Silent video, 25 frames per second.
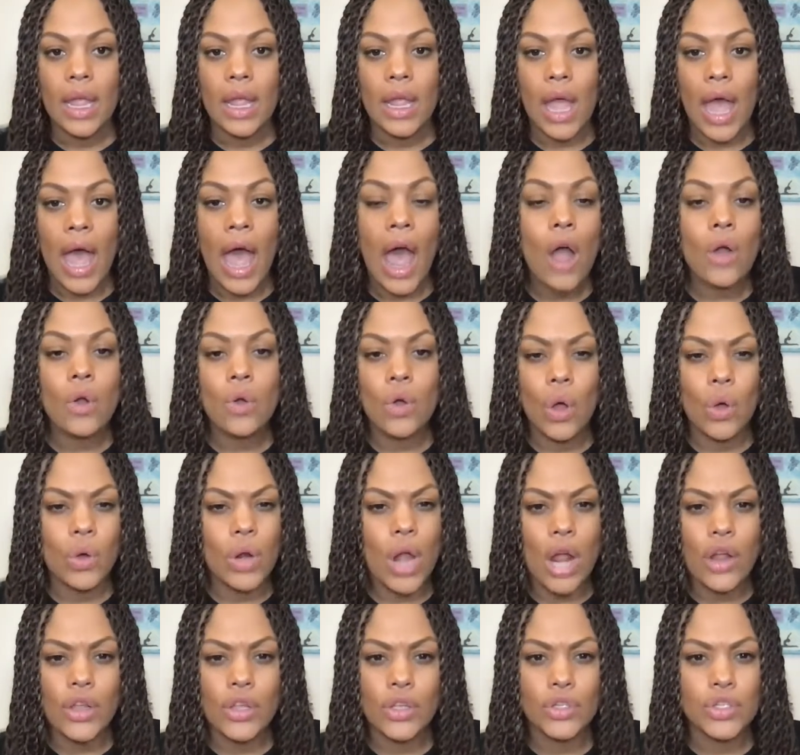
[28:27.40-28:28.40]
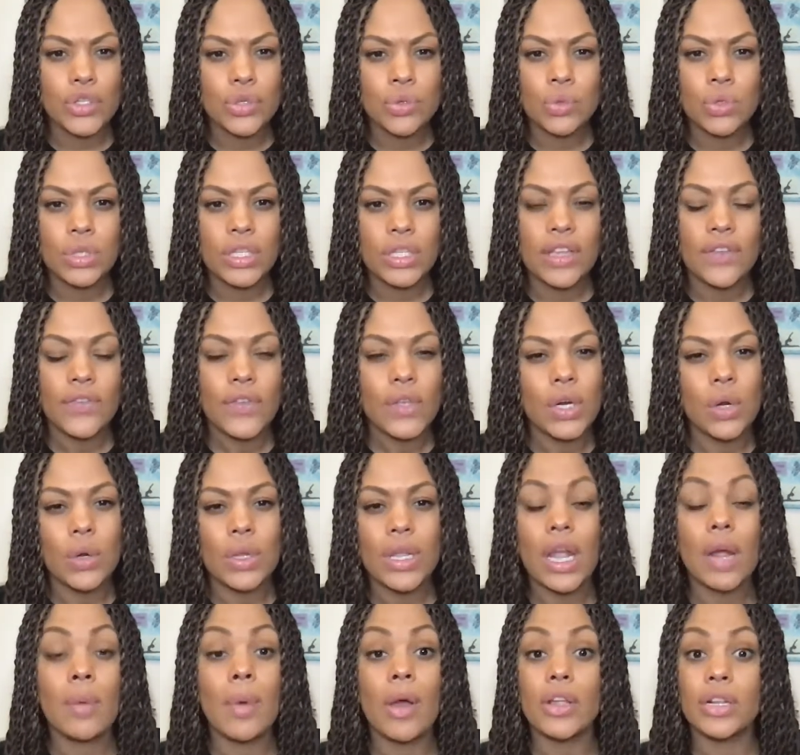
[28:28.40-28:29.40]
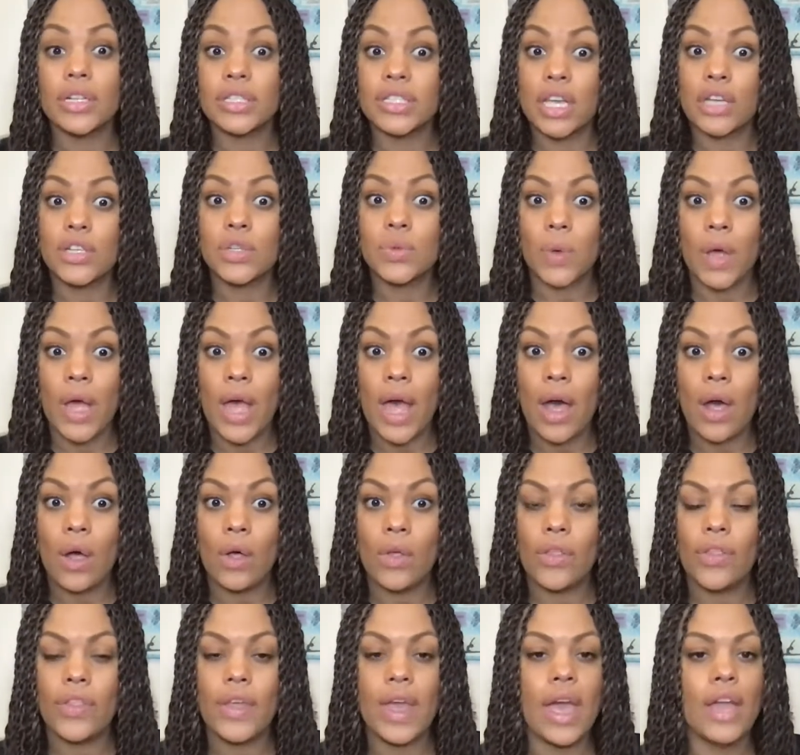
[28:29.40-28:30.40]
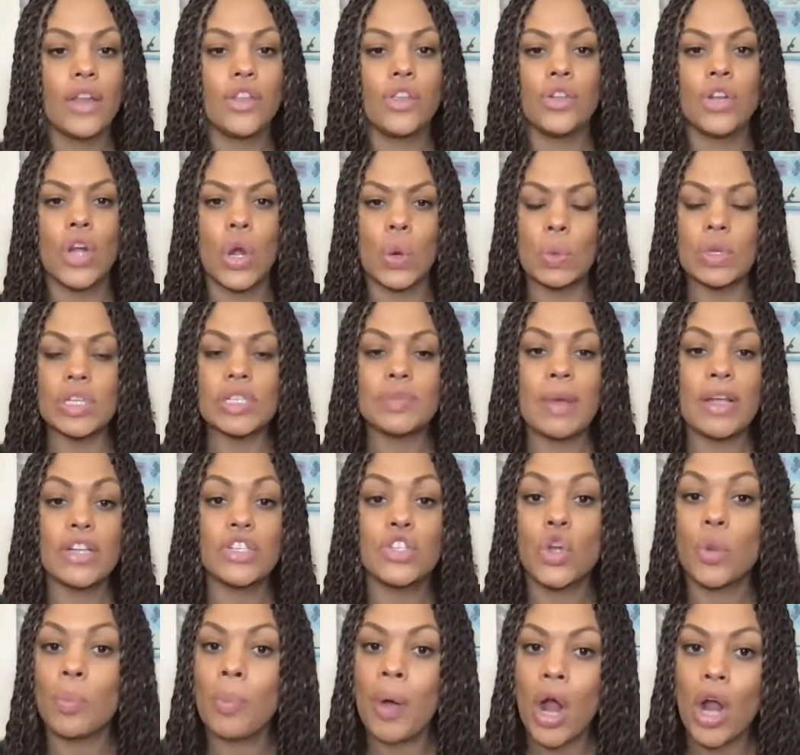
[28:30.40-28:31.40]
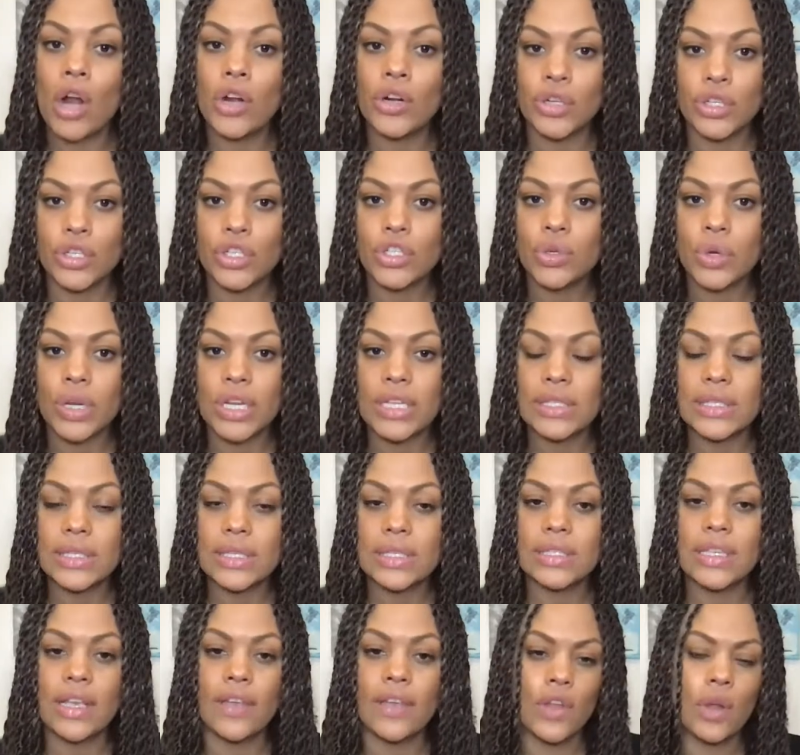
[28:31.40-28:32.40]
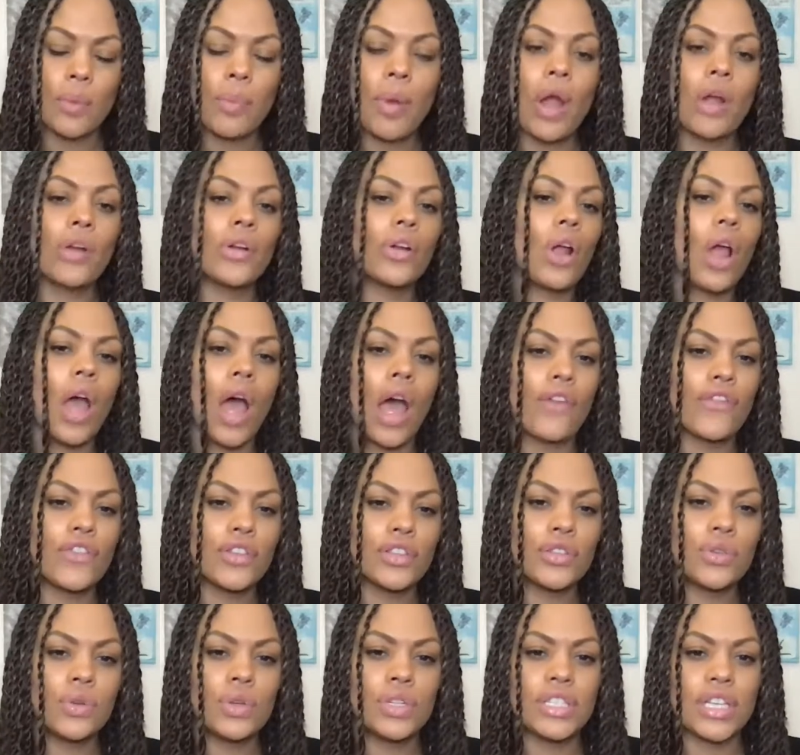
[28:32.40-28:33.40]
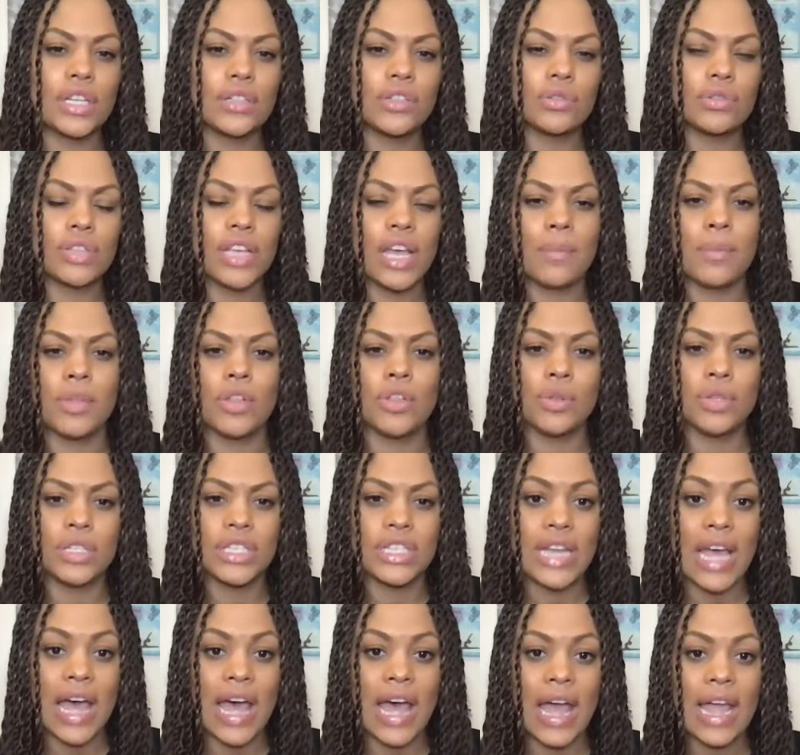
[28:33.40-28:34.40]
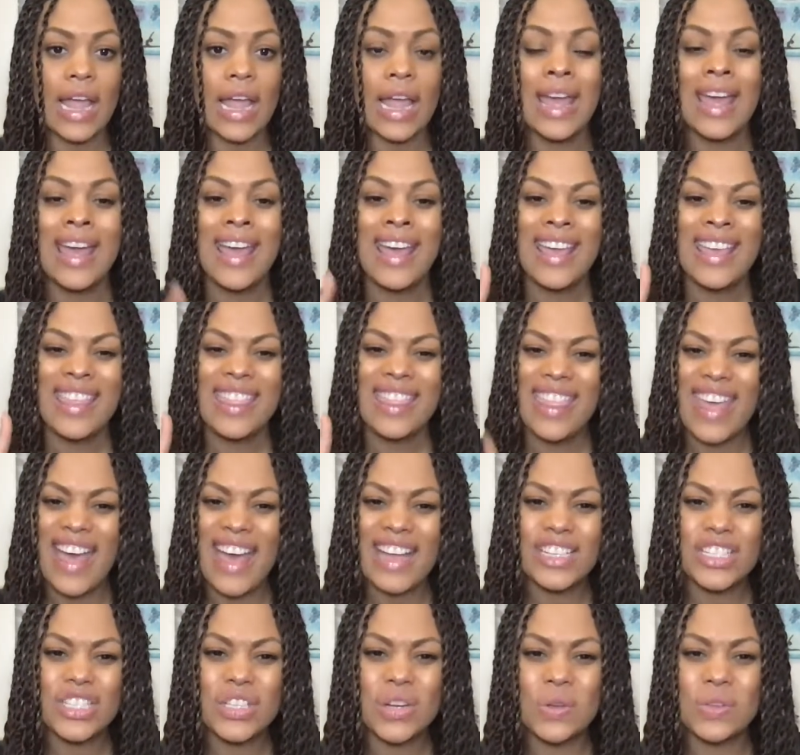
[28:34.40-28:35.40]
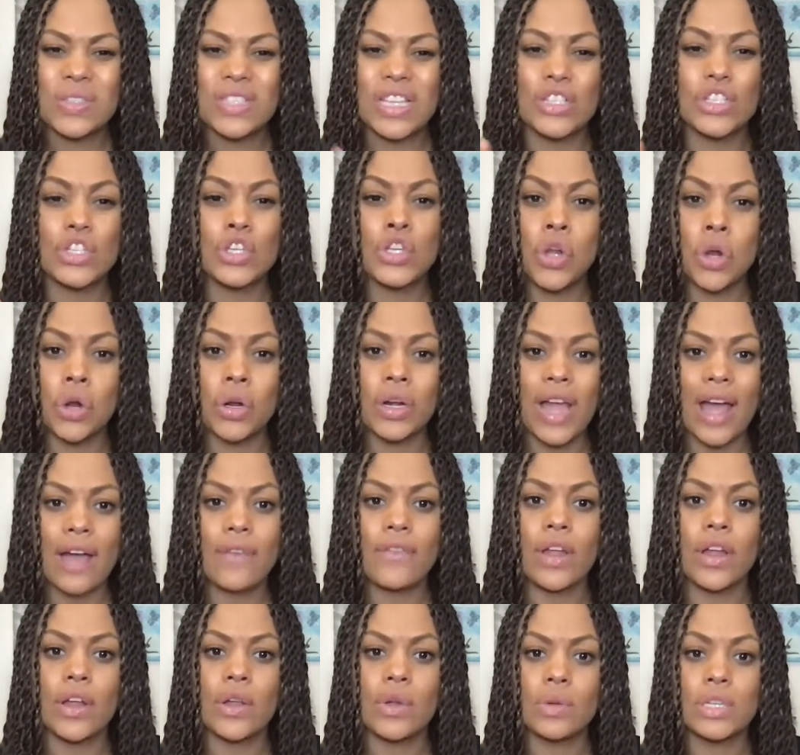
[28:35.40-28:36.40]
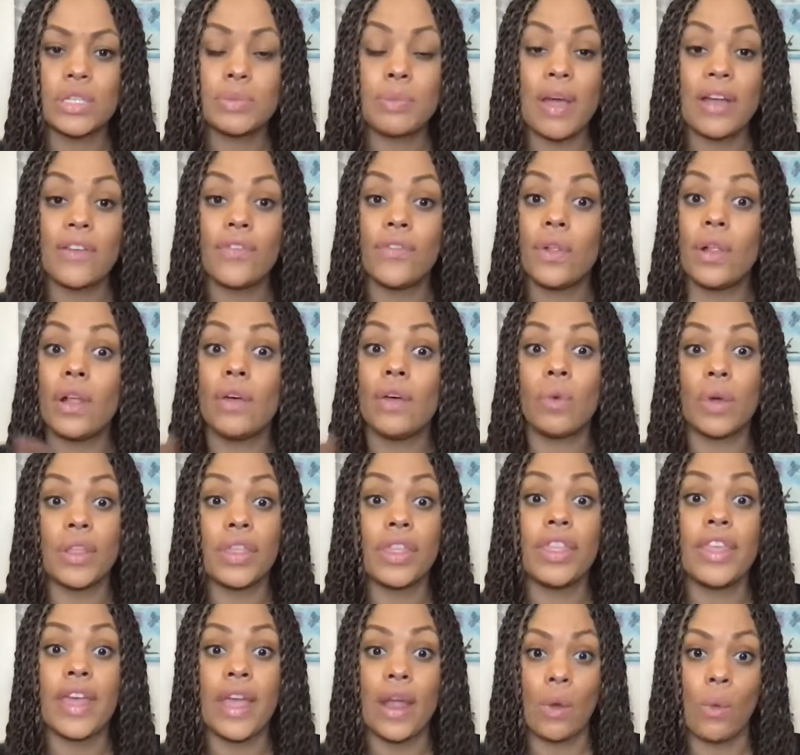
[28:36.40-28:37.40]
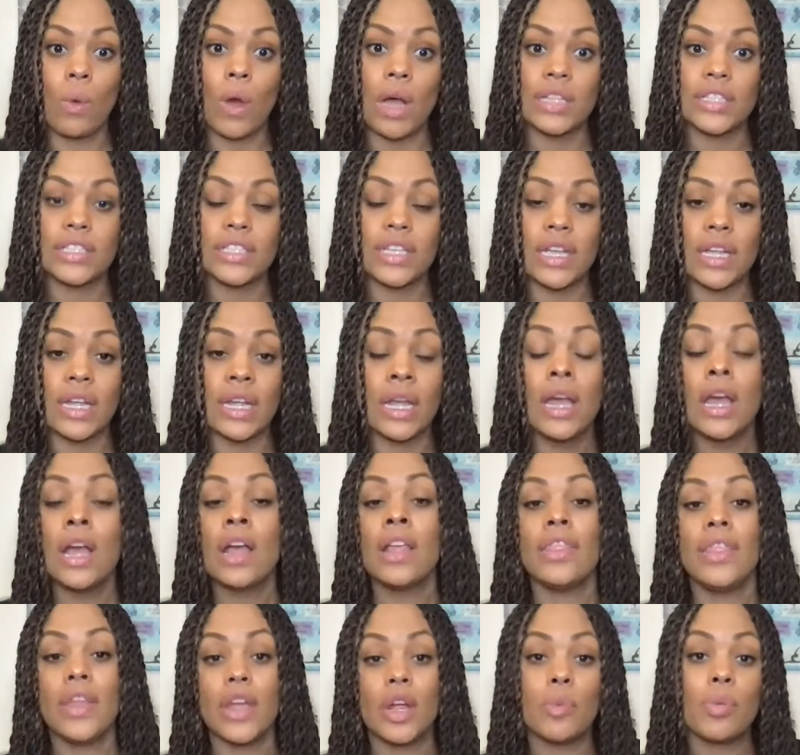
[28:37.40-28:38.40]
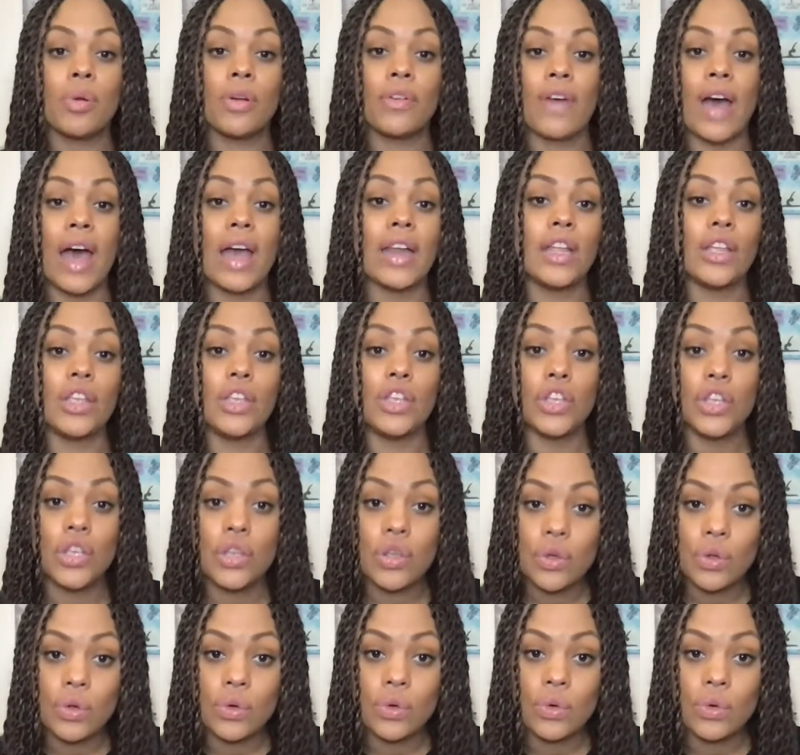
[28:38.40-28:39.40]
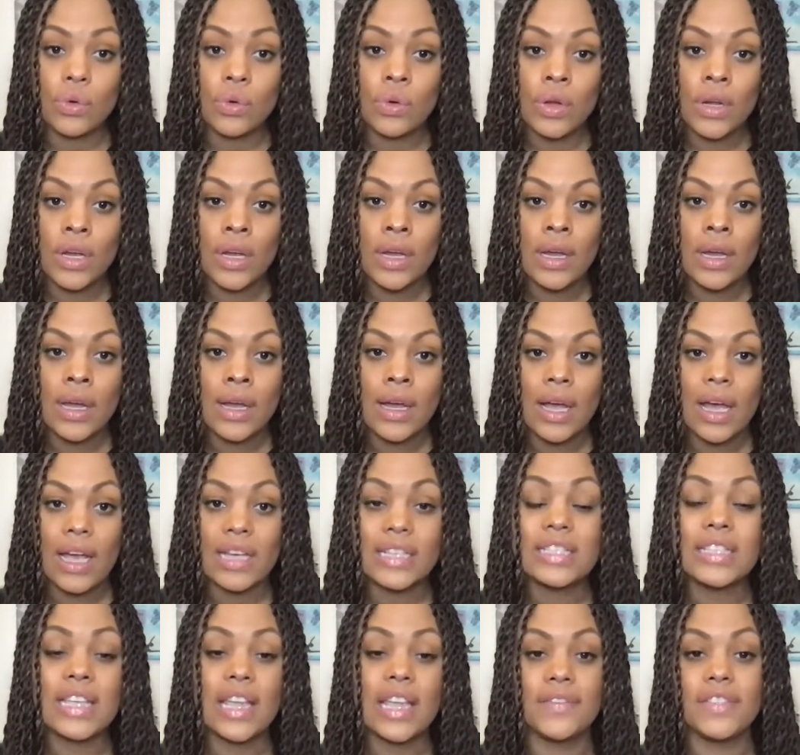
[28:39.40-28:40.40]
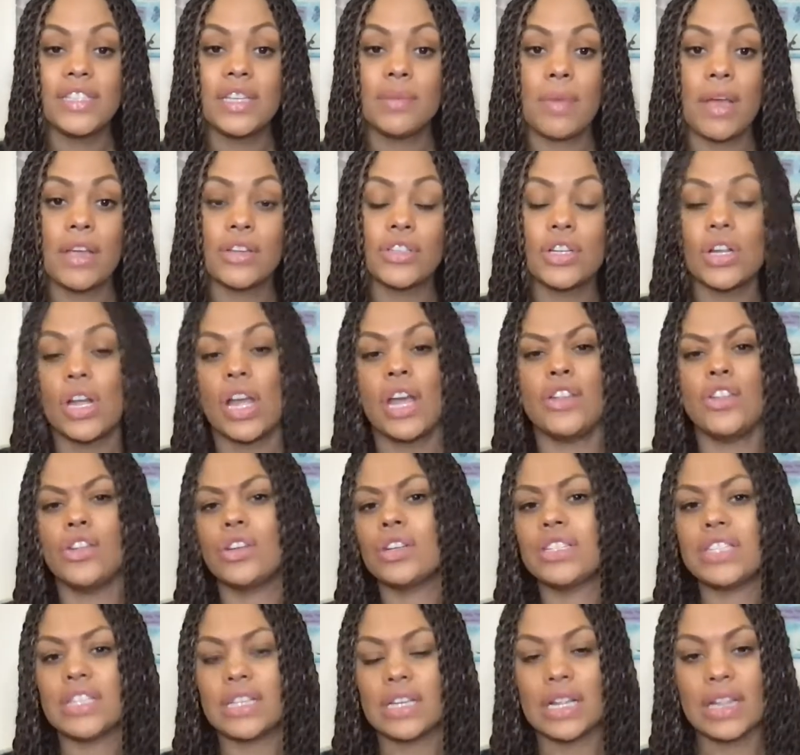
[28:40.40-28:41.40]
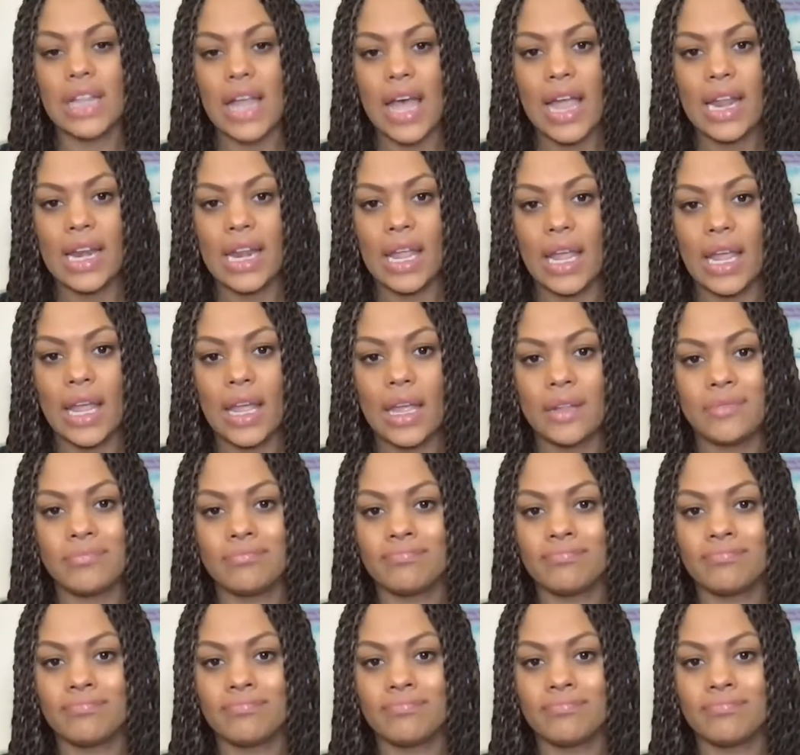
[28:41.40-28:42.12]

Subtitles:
how grown are you truly if you don't care about your sexual health and you don't respect your partner's choices? If your partner offers you a dental dam and you deny, that shows that you're not very respectful of what they're wanting. They're providing you a safety measure and you're declining it.